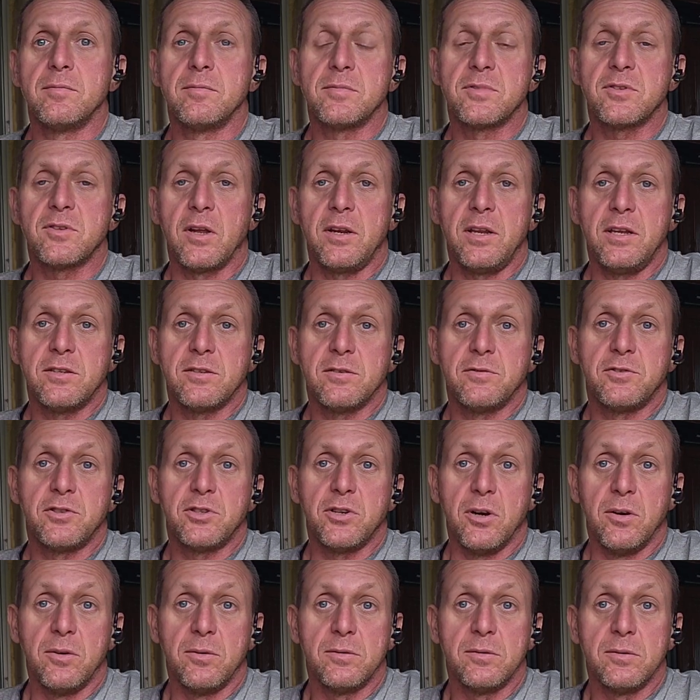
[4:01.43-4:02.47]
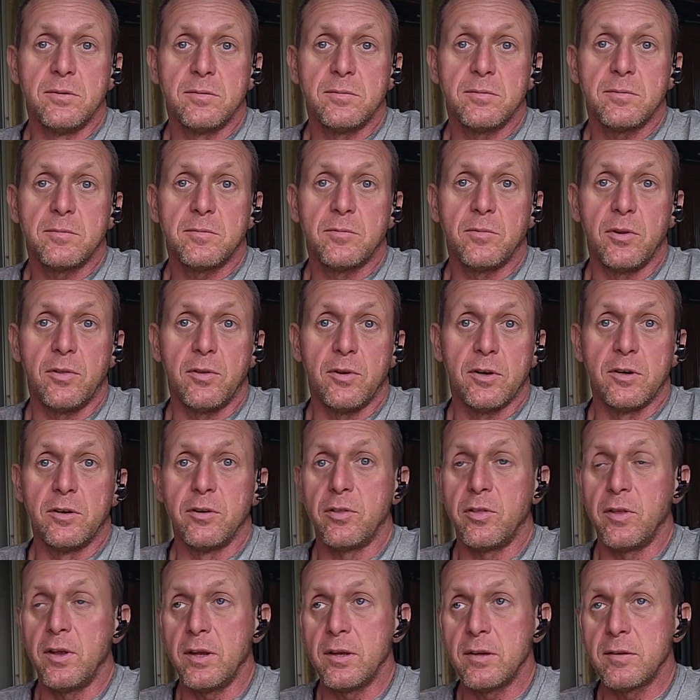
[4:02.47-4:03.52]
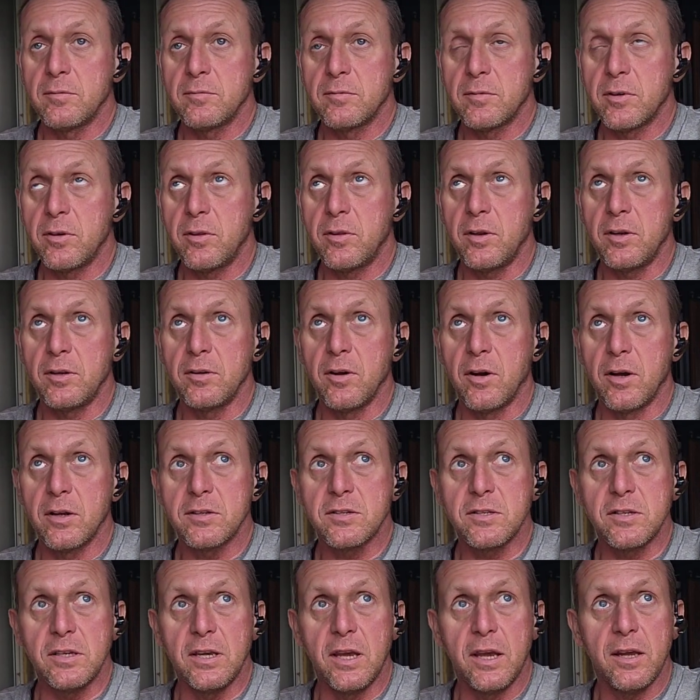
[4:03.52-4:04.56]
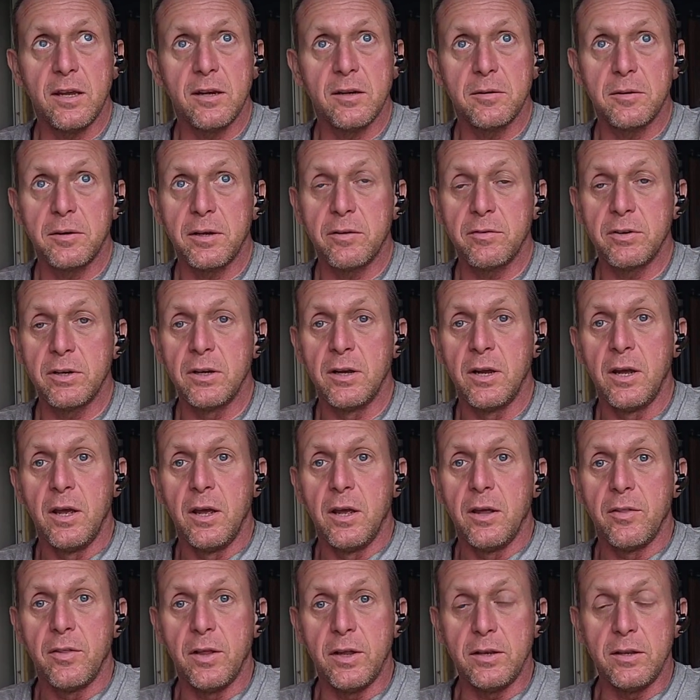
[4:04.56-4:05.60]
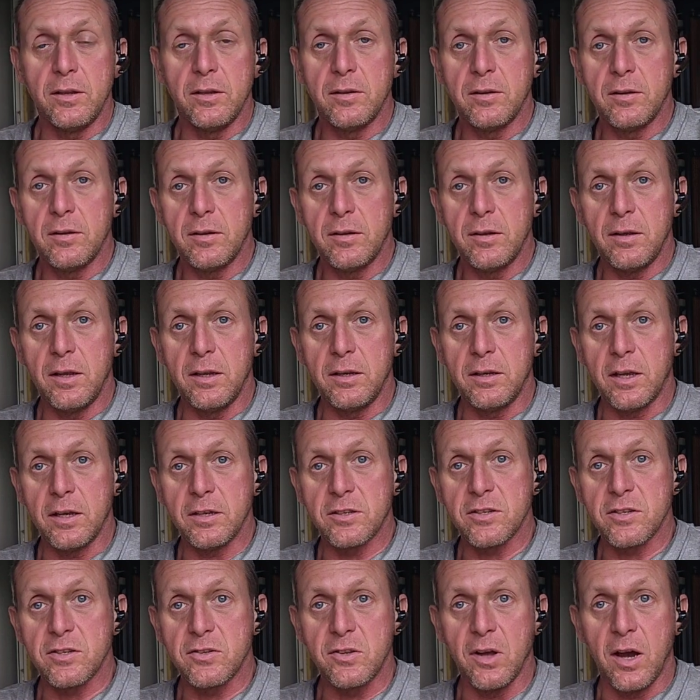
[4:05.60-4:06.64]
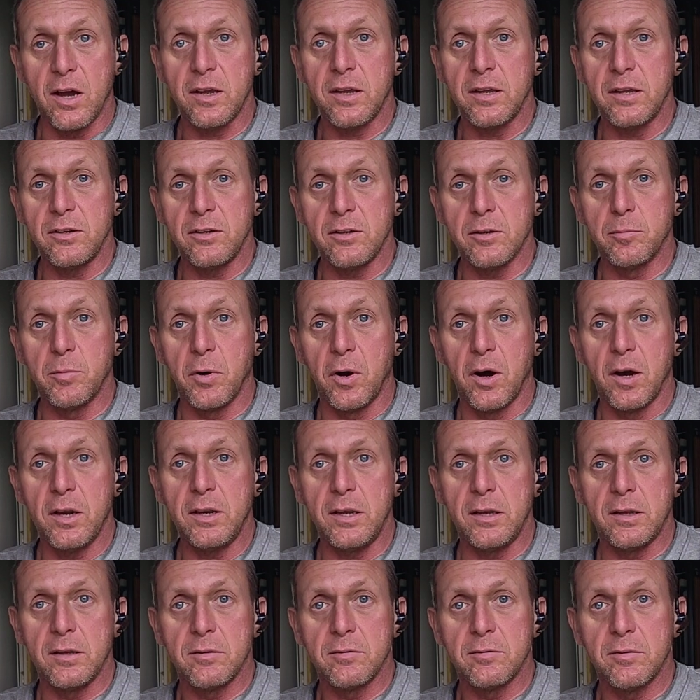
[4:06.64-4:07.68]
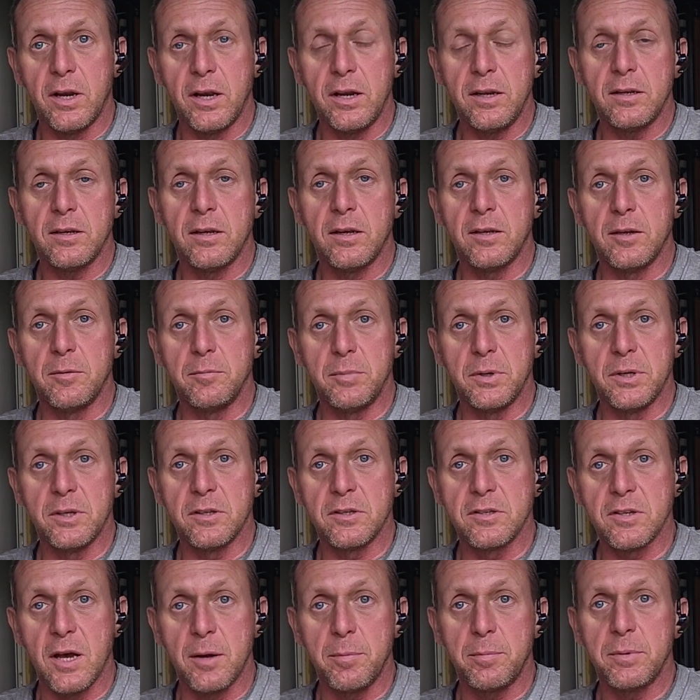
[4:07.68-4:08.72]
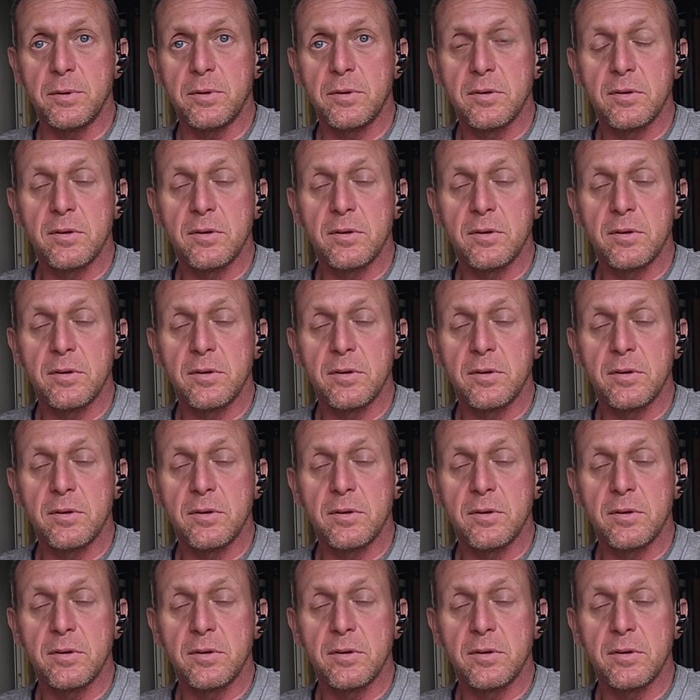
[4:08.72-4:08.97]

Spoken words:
studies have shown with earthing.ca or whatever, that it gets stuck in your body, right? And it builds up,